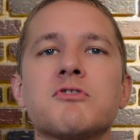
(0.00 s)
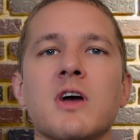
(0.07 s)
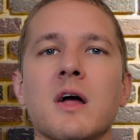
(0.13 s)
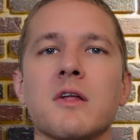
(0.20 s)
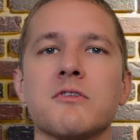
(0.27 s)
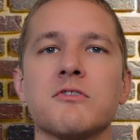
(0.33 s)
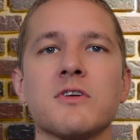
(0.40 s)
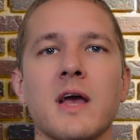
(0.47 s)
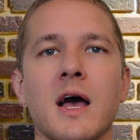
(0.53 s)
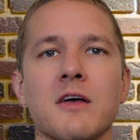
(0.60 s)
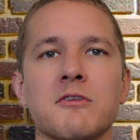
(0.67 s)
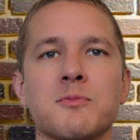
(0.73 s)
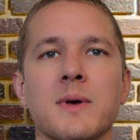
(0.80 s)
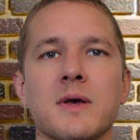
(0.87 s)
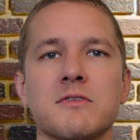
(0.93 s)
challenging
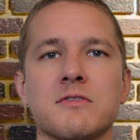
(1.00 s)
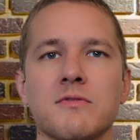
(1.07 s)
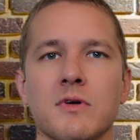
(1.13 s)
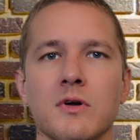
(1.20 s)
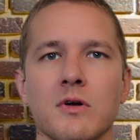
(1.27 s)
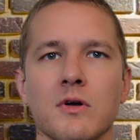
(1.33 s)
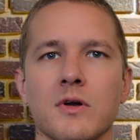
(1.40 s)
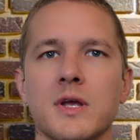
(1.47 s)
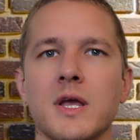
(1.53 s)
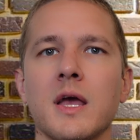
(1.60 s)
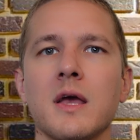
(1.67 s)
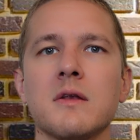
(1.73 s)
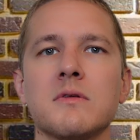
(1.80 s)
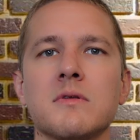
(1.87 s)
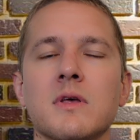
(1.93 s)
aspects of a
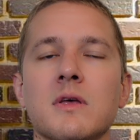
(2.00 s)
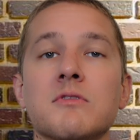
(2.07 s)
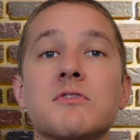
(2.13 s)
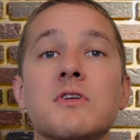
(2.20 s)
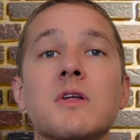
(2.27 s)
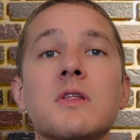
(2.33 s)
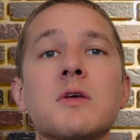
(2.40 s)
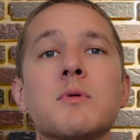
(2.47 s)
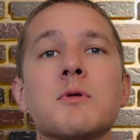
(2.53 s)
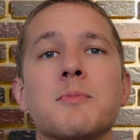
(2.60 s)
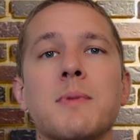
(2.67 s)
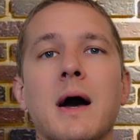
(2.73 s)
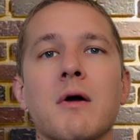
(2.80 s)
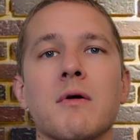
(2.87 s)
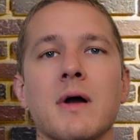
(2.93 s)
hurricane is dealing with
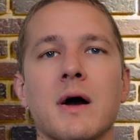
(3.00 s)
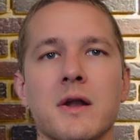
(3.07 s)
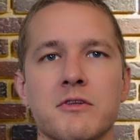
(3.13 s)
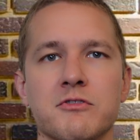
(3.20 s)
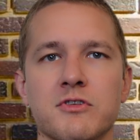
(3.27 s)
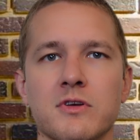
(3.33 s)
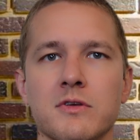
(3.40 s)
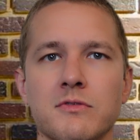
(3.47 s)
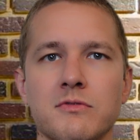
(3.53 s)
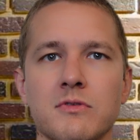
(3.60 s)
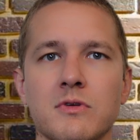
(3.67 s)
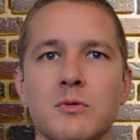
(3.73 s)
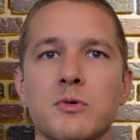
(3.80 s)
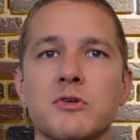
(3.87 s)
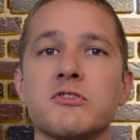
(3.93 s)
power outages,
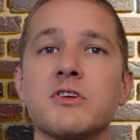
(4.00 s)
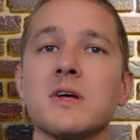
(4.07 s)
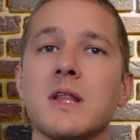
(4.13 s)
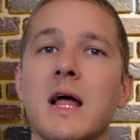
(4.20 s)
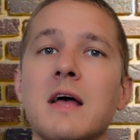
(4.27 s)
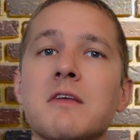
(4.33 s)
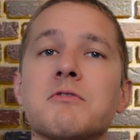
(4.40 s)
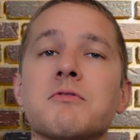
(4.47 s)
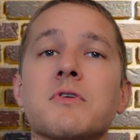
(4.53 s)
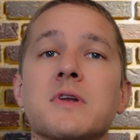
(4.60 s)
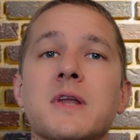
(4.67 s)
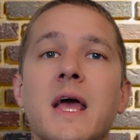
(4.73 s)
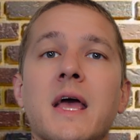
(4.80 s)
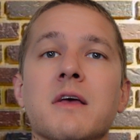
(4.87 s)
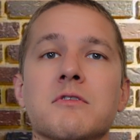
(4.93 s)
which can last for
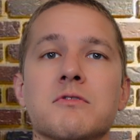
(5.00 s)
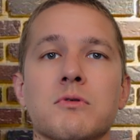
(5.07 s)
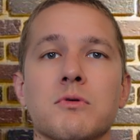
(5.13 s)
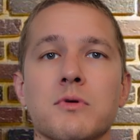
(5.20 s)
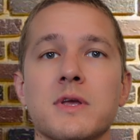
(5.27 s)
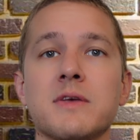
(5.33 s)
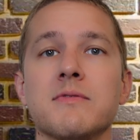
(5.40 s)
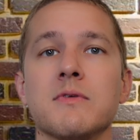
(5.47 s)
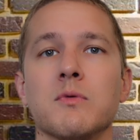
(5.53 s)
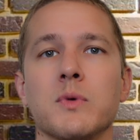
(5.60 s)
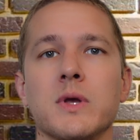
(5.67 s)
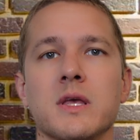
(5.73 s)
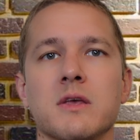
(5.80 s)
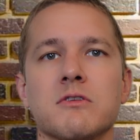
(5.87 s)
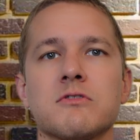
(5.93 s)
days or even
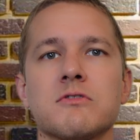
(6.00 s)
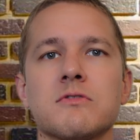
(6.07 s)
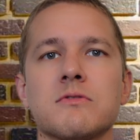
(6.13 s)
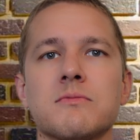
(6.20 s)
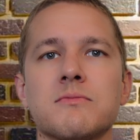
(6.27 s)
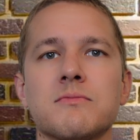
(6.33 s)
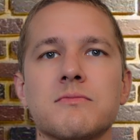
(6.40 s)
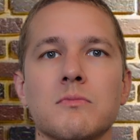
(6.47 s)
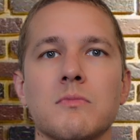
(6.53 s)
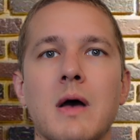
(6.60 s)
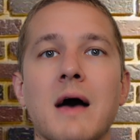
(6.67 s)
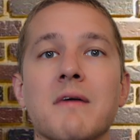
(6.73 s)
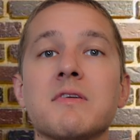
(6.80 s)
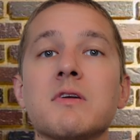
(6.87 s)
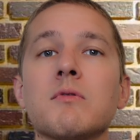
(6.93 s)
weeks.
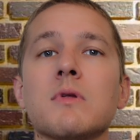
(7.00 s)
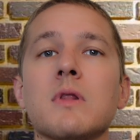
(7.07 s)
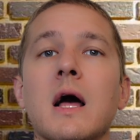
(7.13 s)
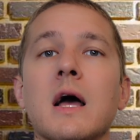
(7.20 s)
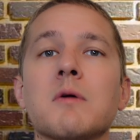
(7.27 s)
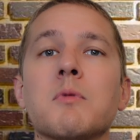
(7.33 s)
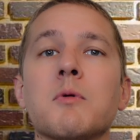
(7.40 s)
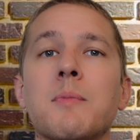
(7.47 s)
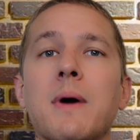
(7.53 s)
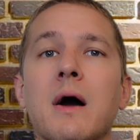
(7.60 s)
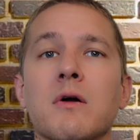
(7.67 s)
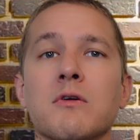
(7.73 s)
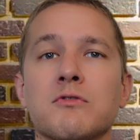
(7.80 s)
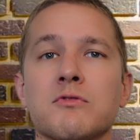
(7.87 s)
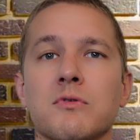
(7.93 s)
Having reliable
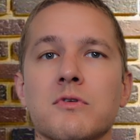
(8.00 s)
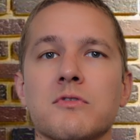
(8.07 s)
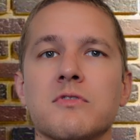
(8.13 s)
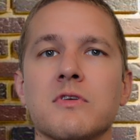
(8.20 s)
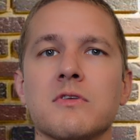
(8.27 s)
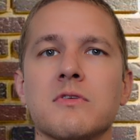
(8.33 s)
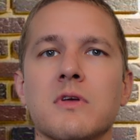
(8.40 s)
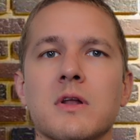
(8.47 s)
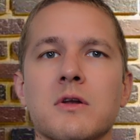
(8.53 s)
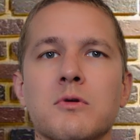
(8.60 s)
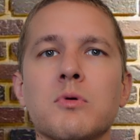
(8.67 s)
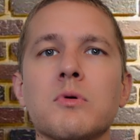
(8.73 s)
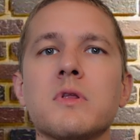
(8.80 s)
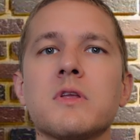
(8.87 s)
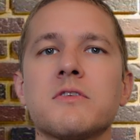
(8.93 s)
power sources and
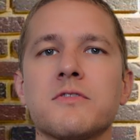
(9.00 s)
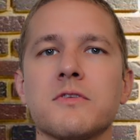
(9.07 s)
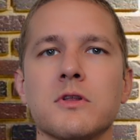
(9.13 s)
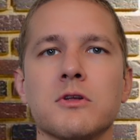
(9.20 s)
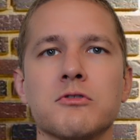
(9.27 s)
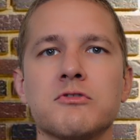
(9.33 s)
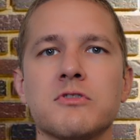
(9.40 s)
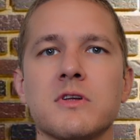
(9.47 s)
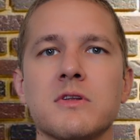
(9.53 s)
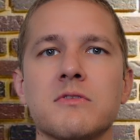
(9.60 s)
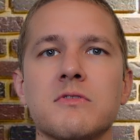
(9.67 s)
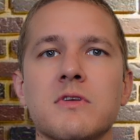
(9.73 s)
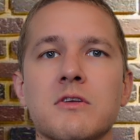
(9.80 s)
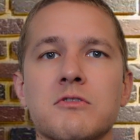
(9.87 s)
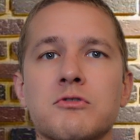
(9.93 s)
cooling
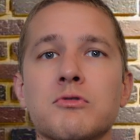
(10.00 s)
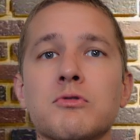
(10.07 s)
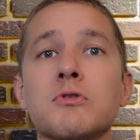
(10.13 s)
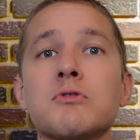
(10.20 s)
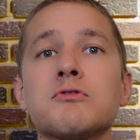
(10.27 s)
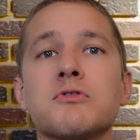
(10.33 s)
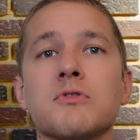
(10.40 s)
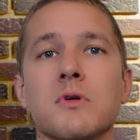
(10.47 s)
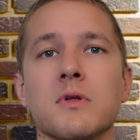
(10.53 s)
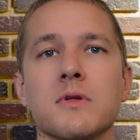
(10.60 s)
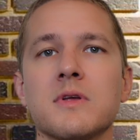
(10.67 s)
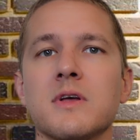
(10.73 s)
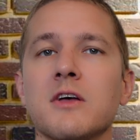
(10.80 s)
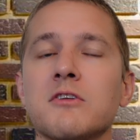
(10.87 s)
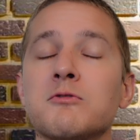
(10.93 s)
solutions is
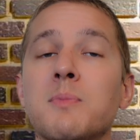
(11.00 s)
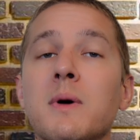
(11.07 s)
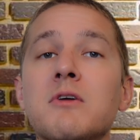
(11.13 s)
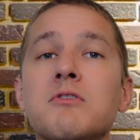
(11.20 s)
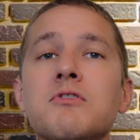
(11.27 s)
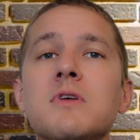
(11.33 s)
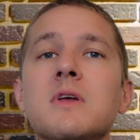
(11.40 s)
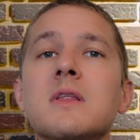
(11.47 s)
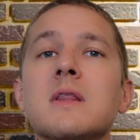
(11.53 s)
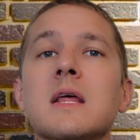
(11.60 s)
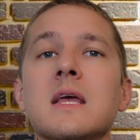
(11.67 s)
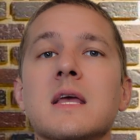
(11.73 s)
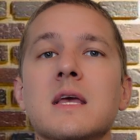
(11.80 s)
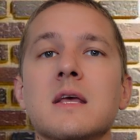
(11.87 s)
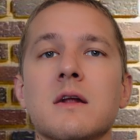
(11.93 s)
crucial, especially in the
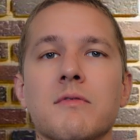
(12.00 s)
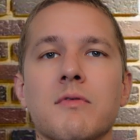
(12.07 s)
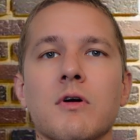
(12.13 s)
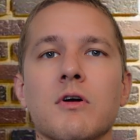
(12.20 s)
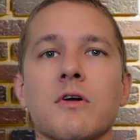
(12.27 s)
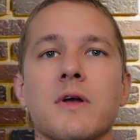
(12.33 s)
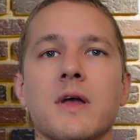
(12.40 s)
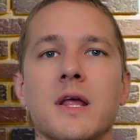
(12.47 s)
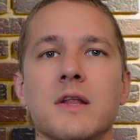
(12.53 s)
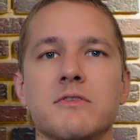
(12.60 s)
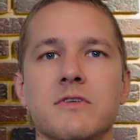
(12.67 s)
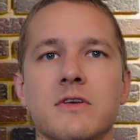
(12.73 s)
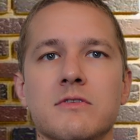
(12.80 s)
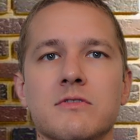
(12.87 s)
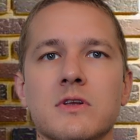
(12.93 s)
heat of hurricane
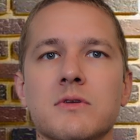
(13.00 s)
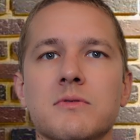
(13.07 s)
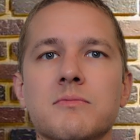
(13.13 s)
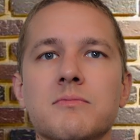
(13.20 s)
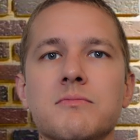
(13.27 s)
season.